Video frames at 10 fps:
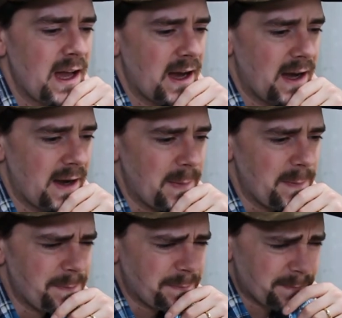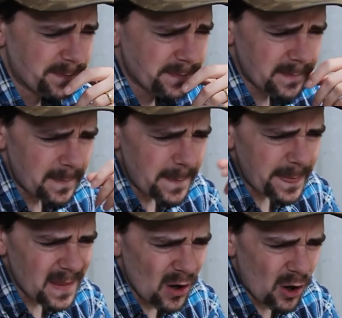
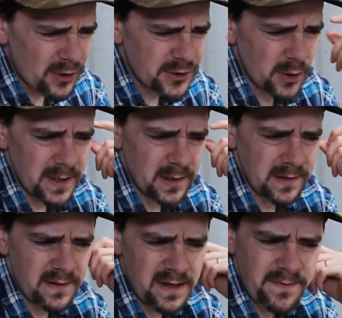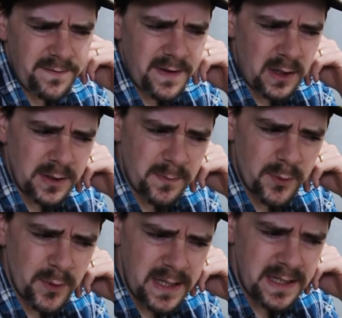Also, it felt
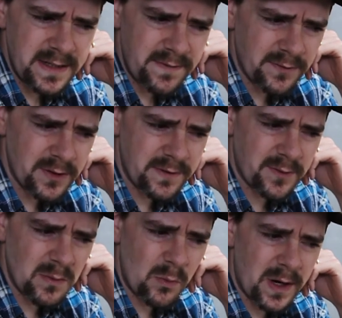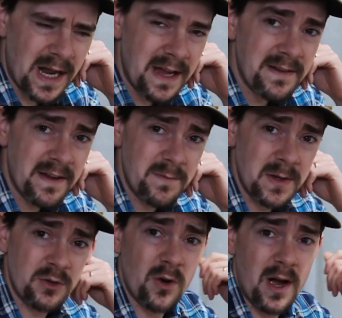pretty different from what I have
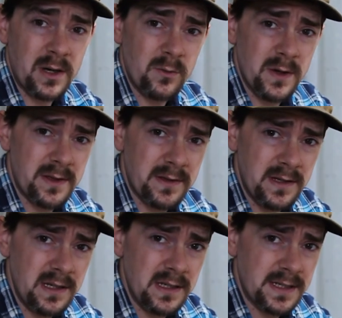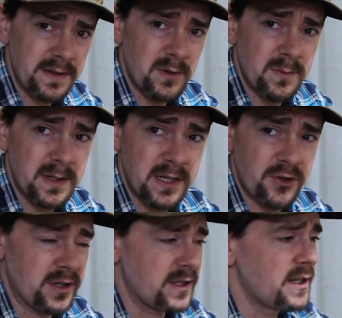been trying with these different
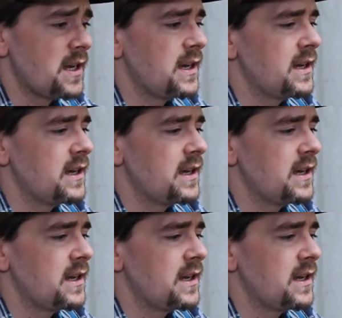positions.